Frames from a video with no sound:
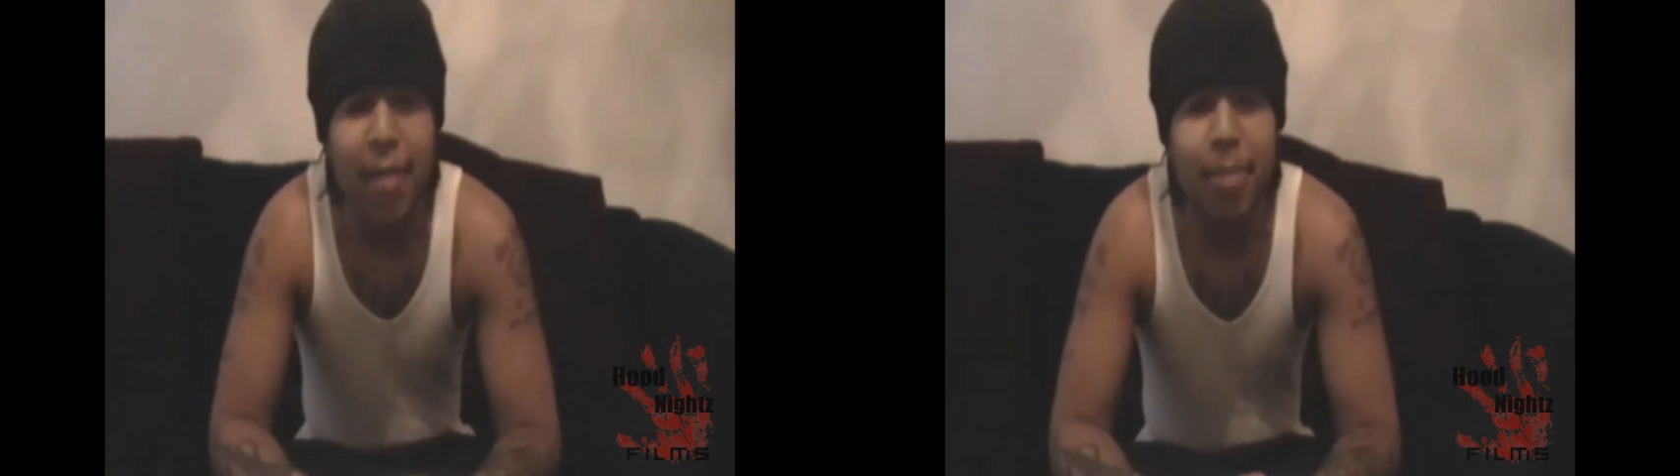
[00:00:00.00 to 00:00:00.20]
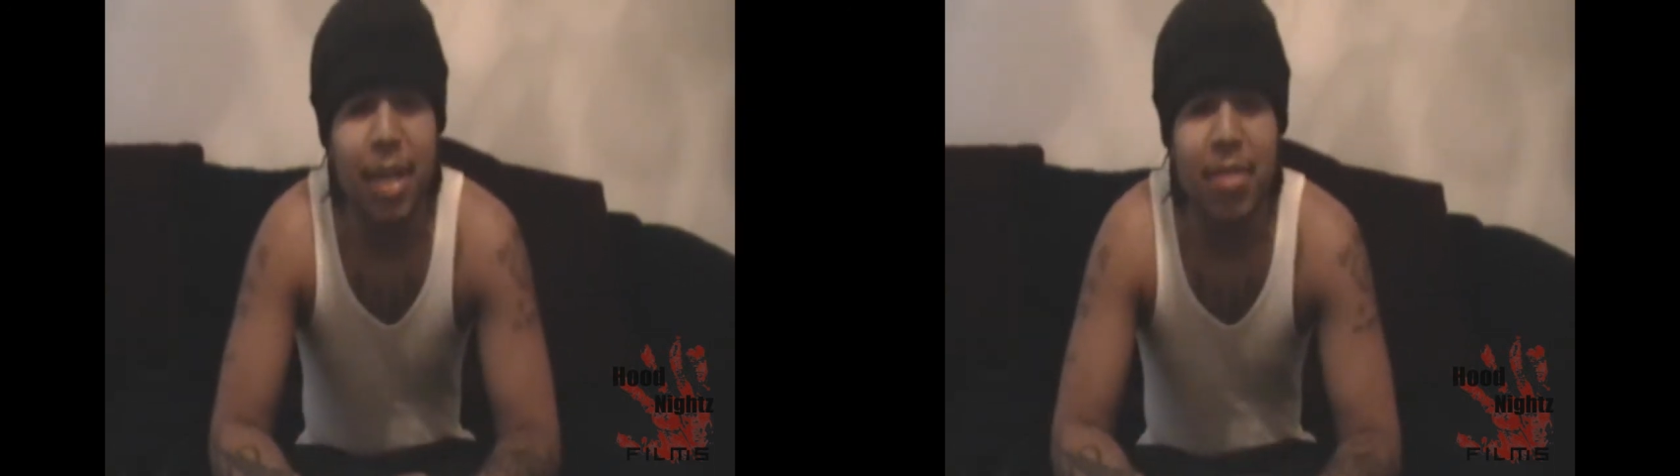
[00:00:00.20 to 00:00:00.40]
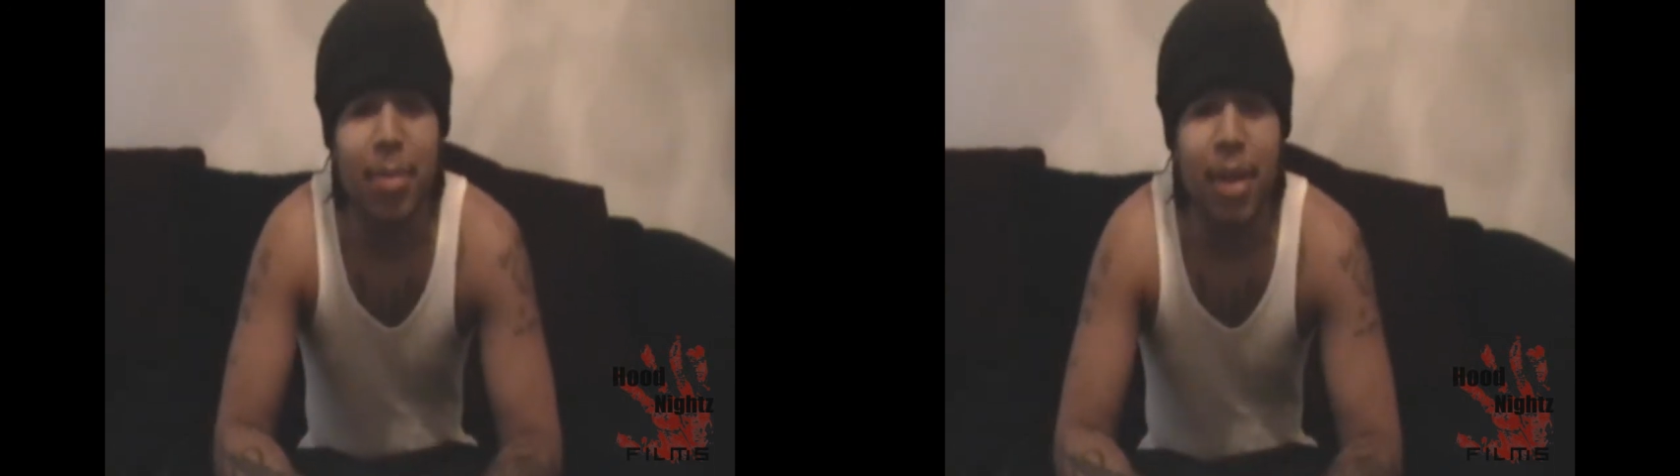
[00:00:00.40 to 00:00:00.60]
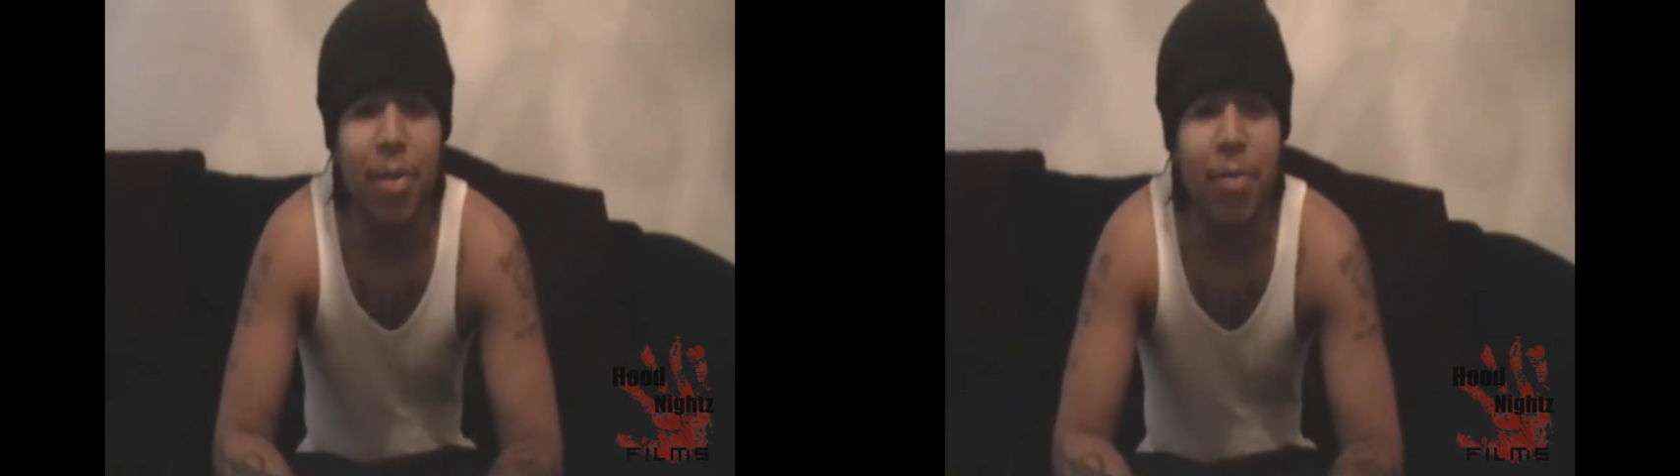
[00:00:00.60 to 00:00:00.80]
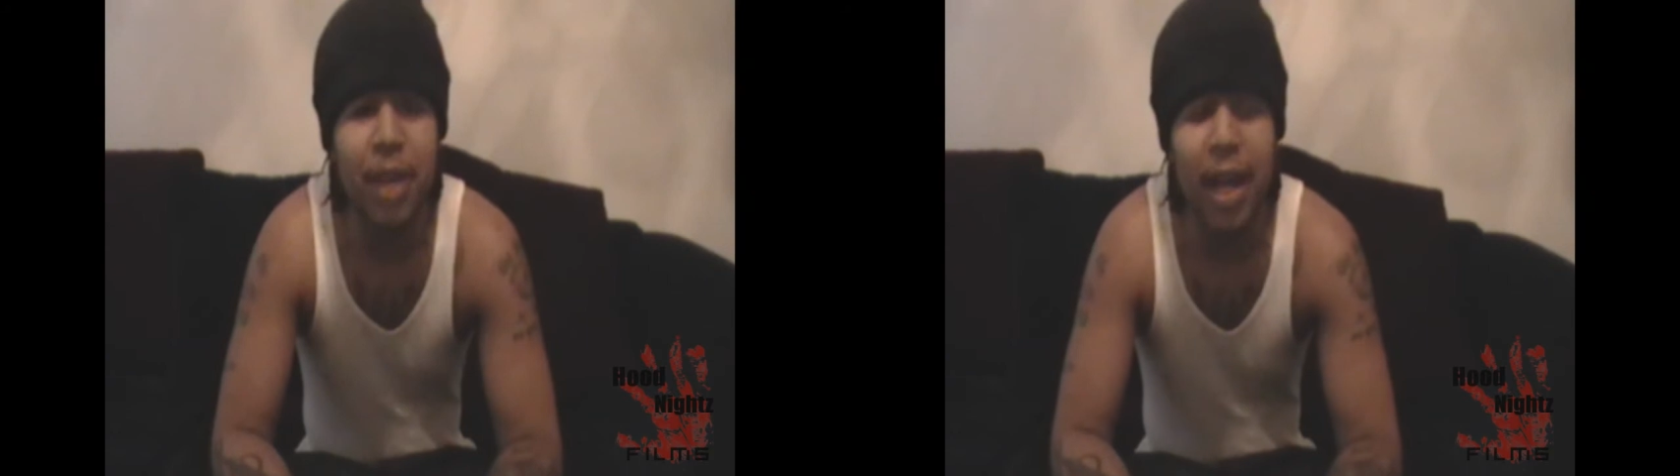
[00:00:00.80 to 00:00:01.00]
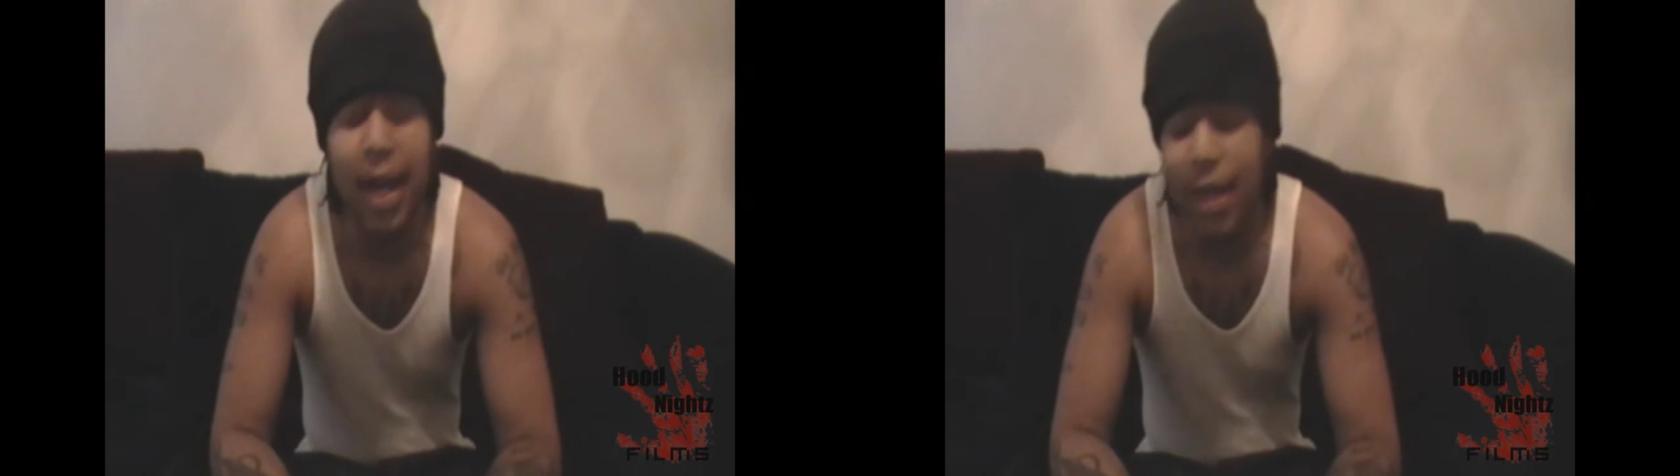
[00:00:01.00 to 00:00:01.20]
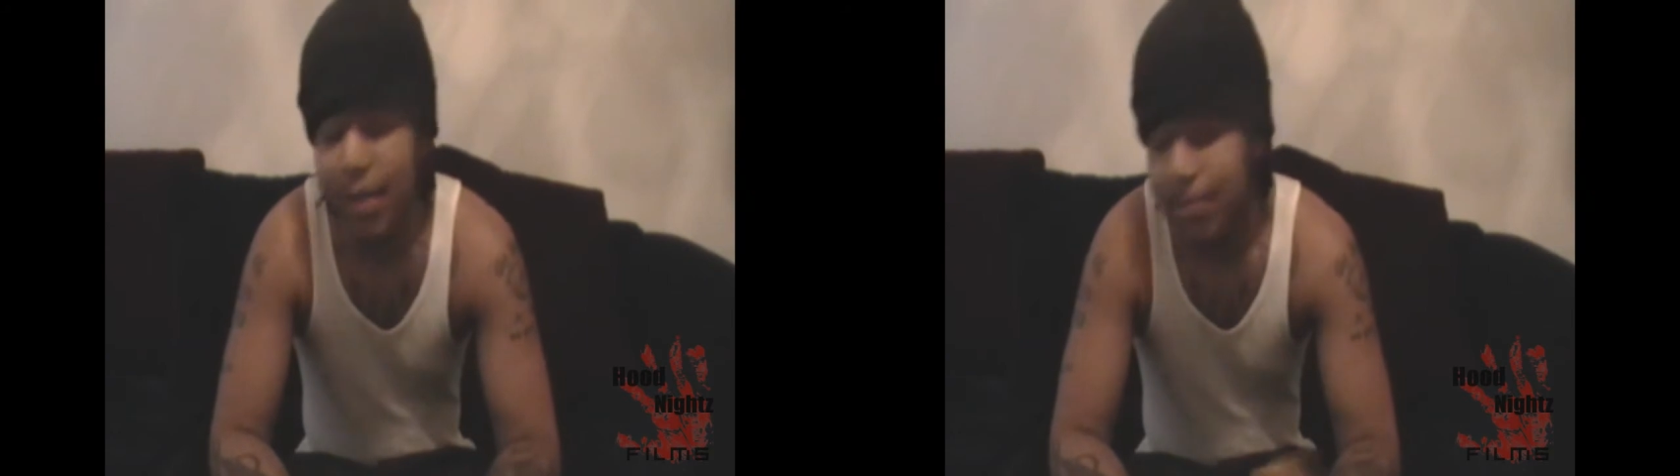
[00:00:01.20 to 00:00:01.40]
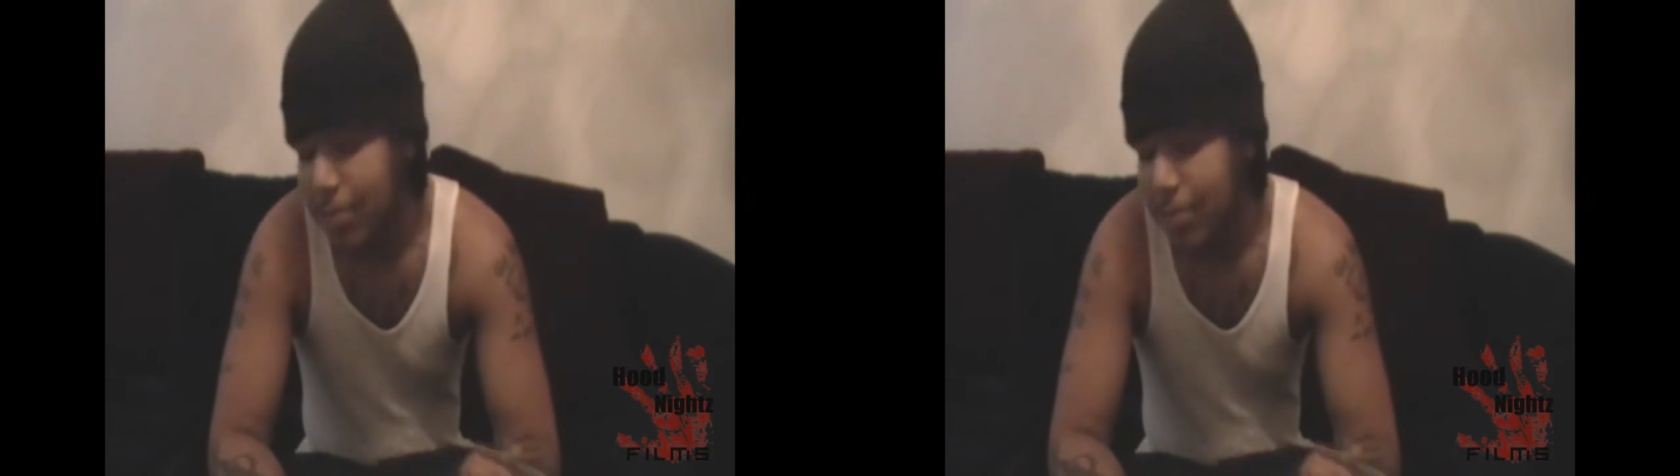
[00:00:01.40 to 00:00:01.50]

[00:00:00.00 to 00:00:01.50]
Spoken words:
the best male fly.